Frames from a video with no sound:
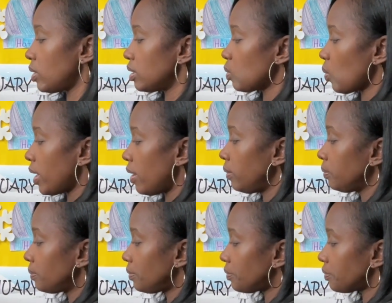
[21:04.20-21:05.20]
as
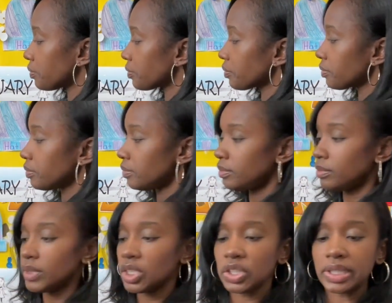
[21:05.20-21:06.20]
well.
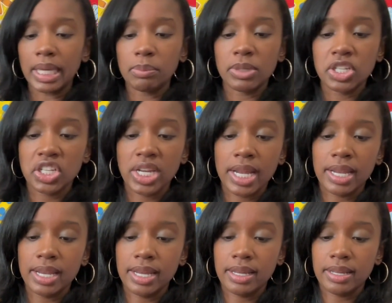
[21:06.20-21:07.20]
Just like Miss
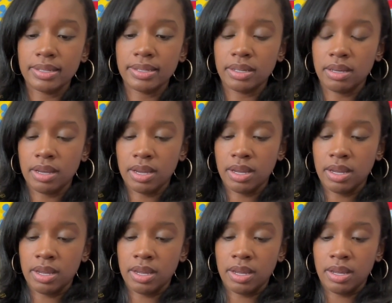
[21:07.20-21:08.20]
Shannon is.
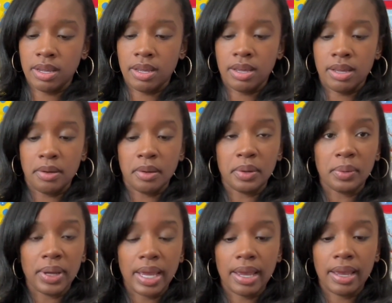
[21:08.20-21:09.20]

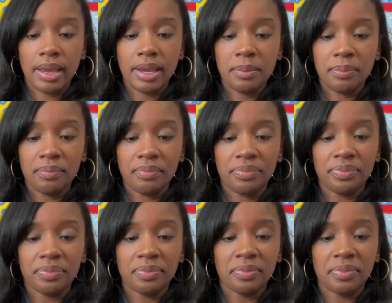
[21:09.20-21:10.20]
Okay.
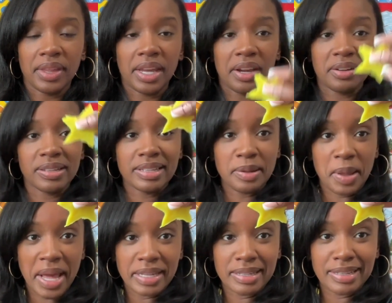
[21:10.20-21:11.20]
There's
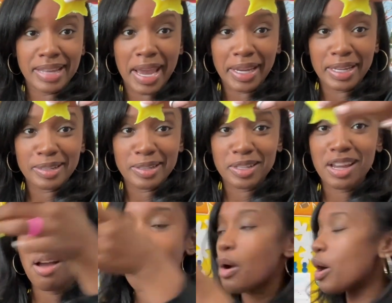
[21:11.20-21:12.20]
that second
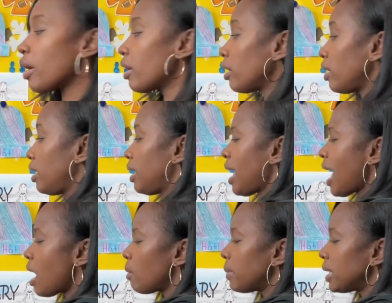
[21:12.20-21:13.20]
star.
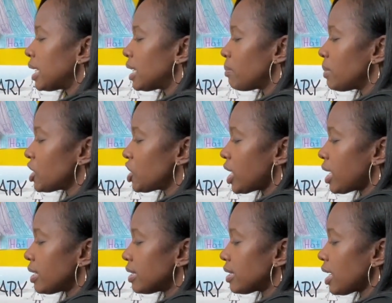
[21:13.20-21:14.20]
How many did Miss
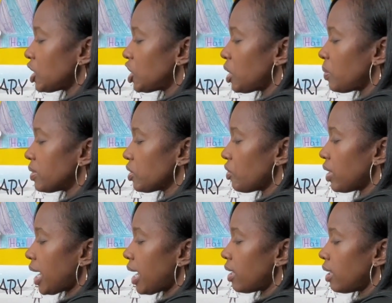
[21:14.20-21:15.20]
Shannon say she was
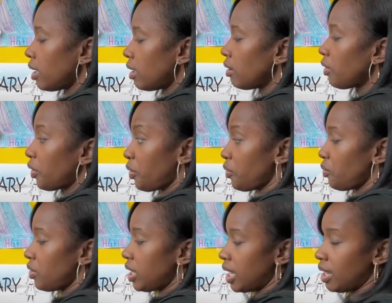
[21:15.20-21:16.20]
creating?
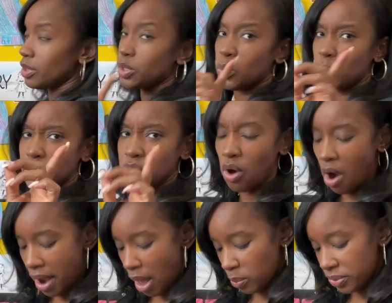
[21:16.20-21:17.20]
Three. So we'll start
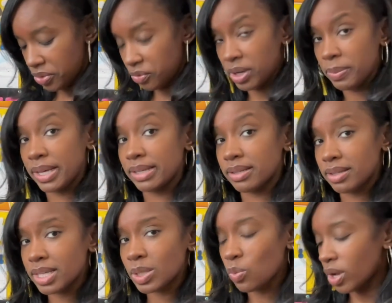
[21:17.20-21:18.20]
out with three because
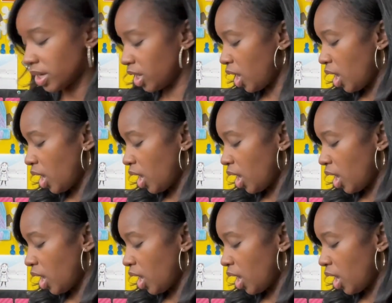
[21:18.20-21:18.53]
this one